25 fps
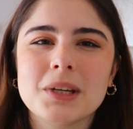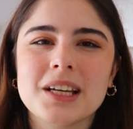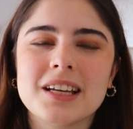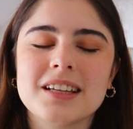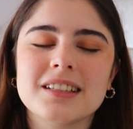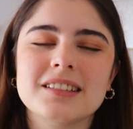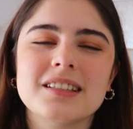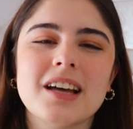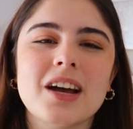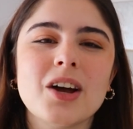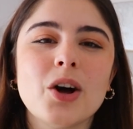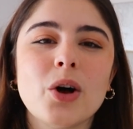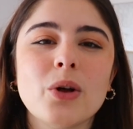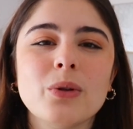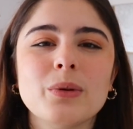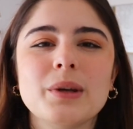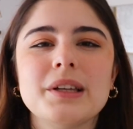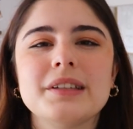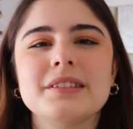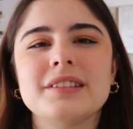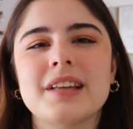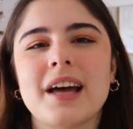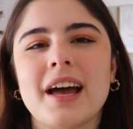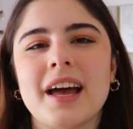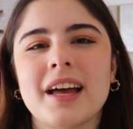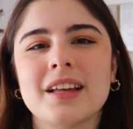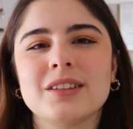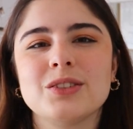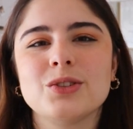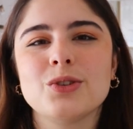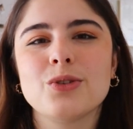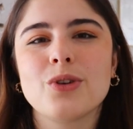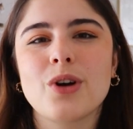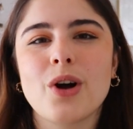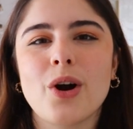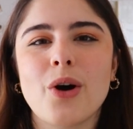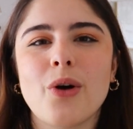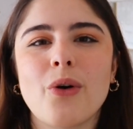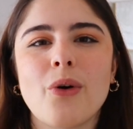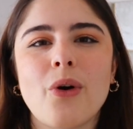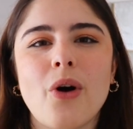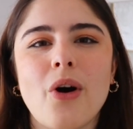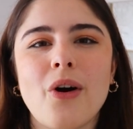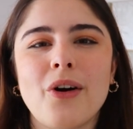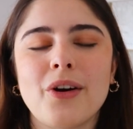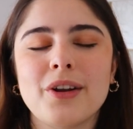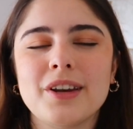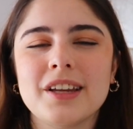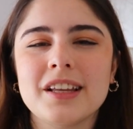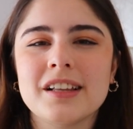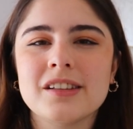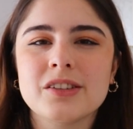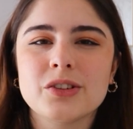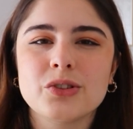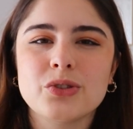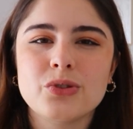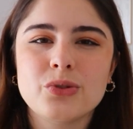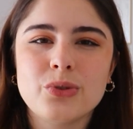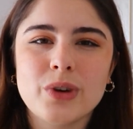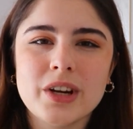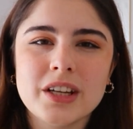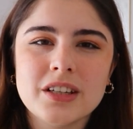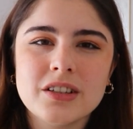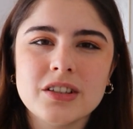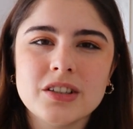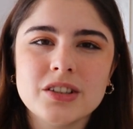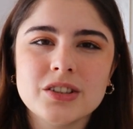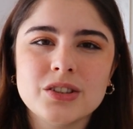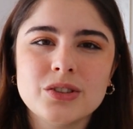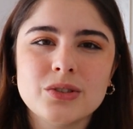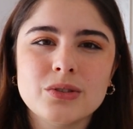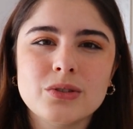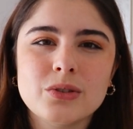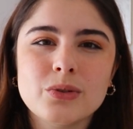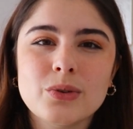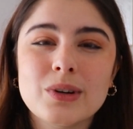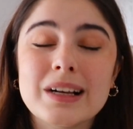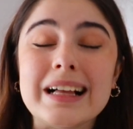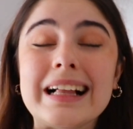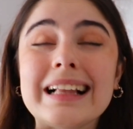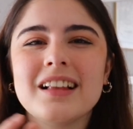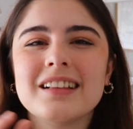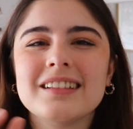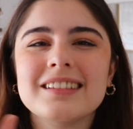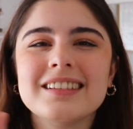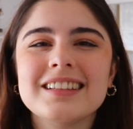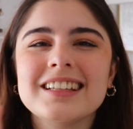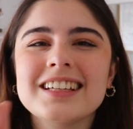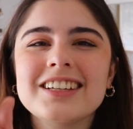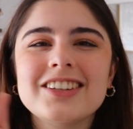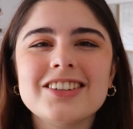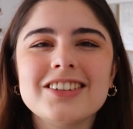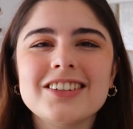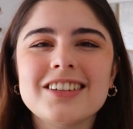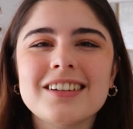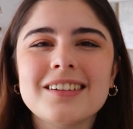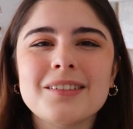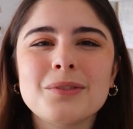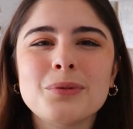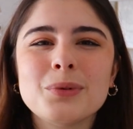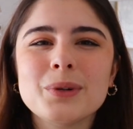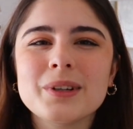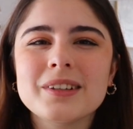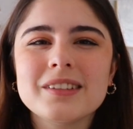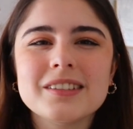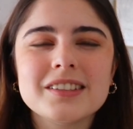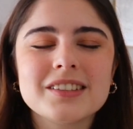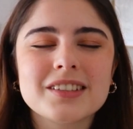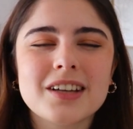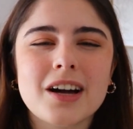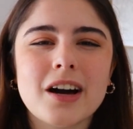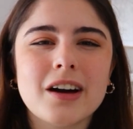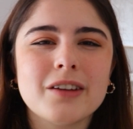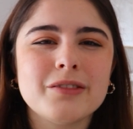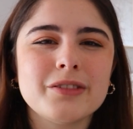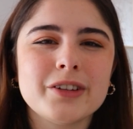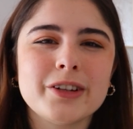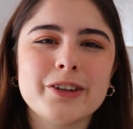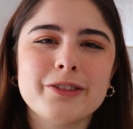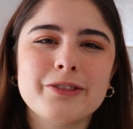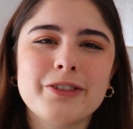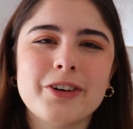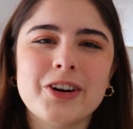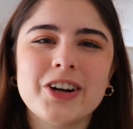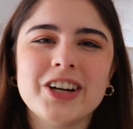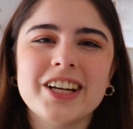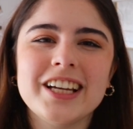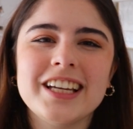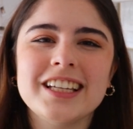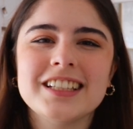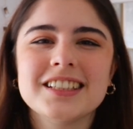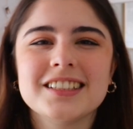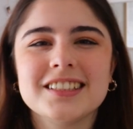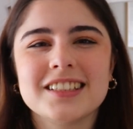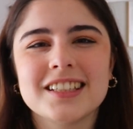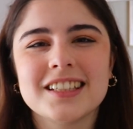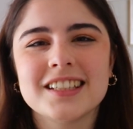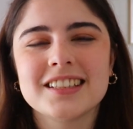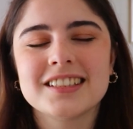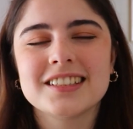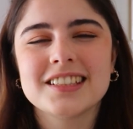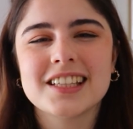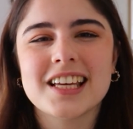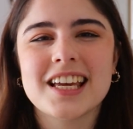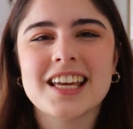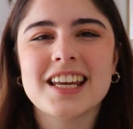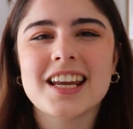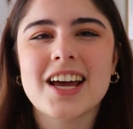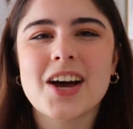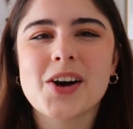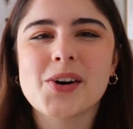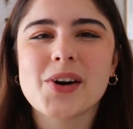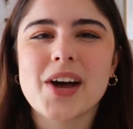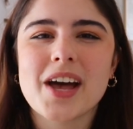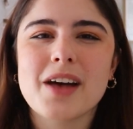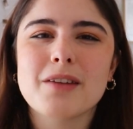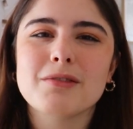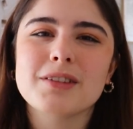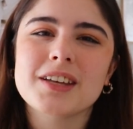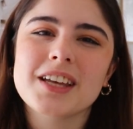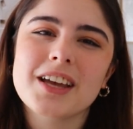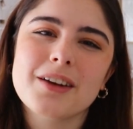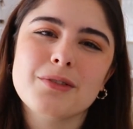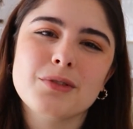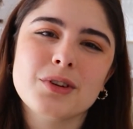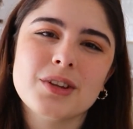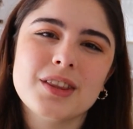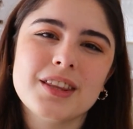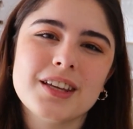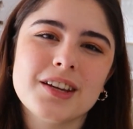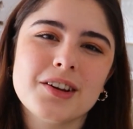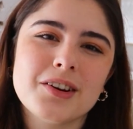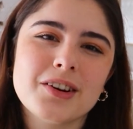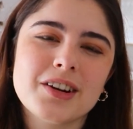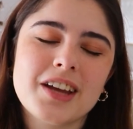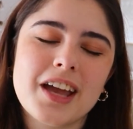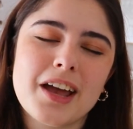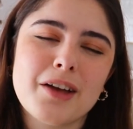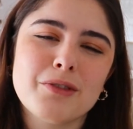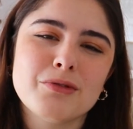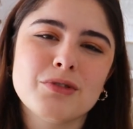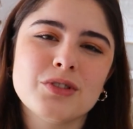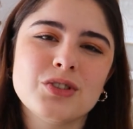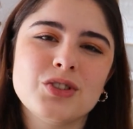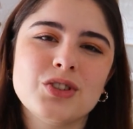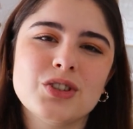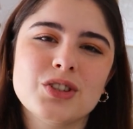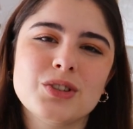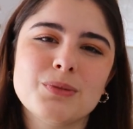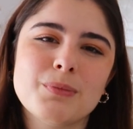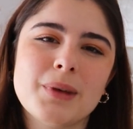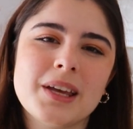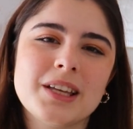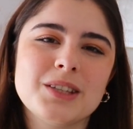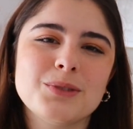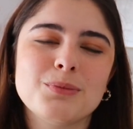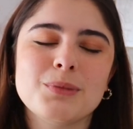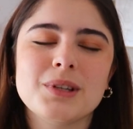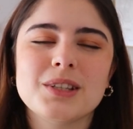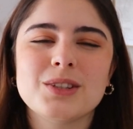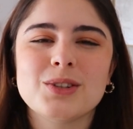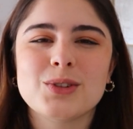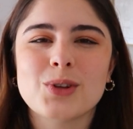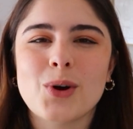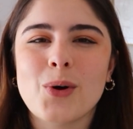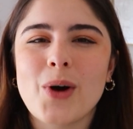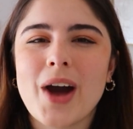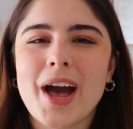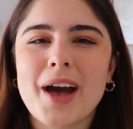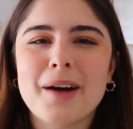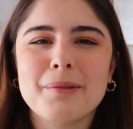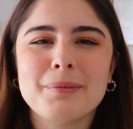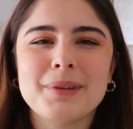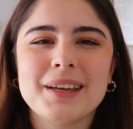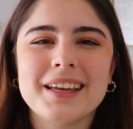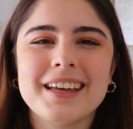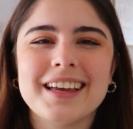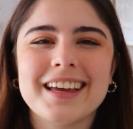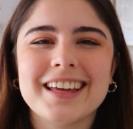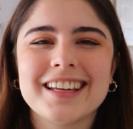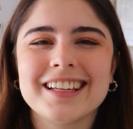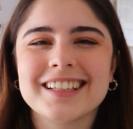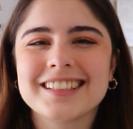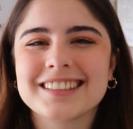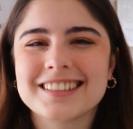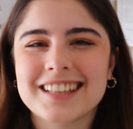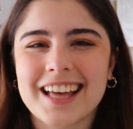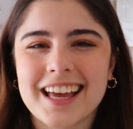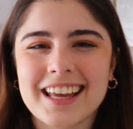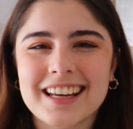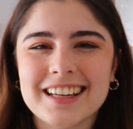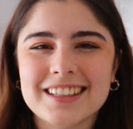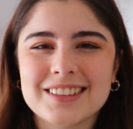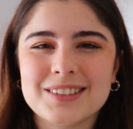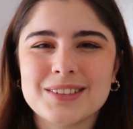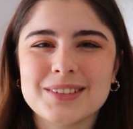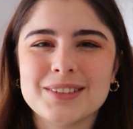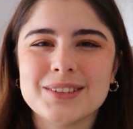because I always had to go on Illustrator to do a little Reels cover, for instance, and now having everything on Canva just makes me so happy and excited